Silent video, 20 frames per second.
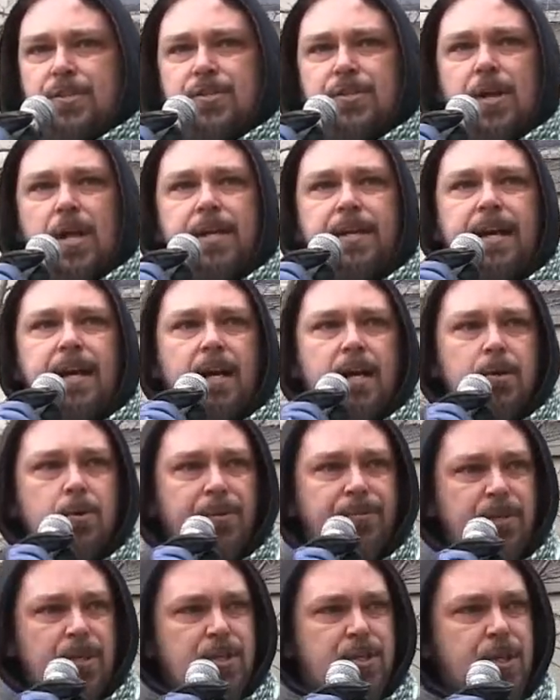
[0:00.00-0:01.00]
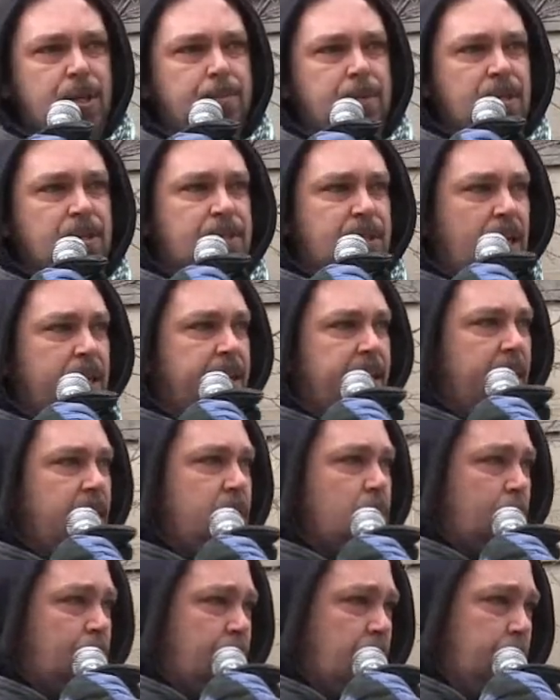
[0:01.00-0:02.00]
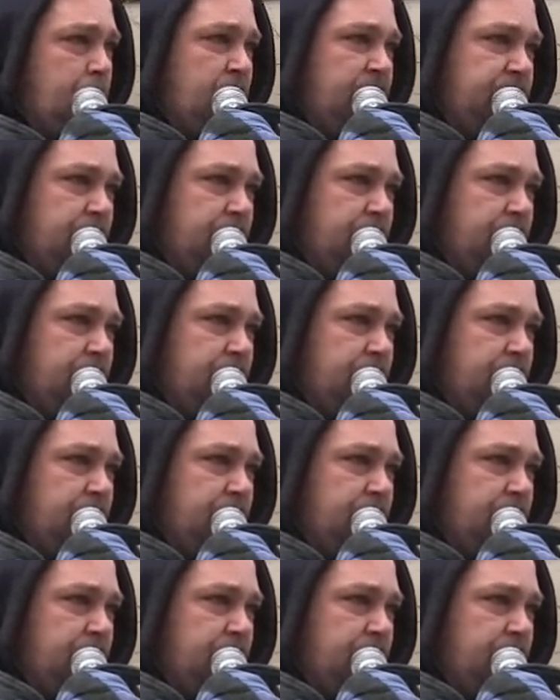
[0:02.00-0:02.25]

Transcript: in solidarity with Egypt and solidarity with people